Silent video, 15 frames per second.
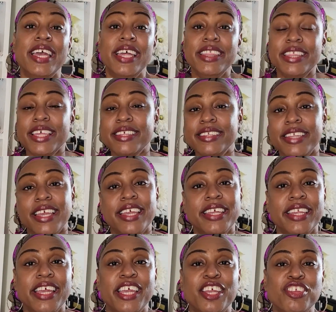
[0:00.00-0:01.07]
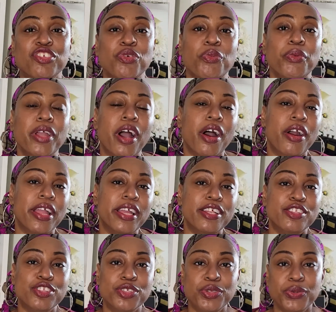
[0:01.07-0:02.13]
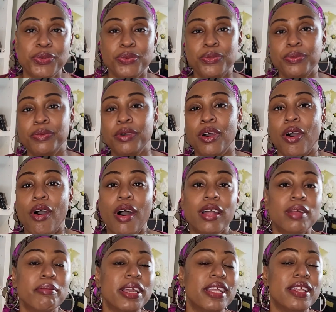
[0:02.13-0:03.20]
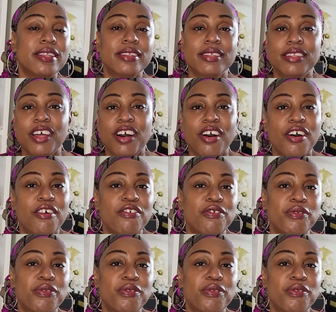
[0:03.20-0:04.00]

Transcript: In this day and age, we are into automating stuff.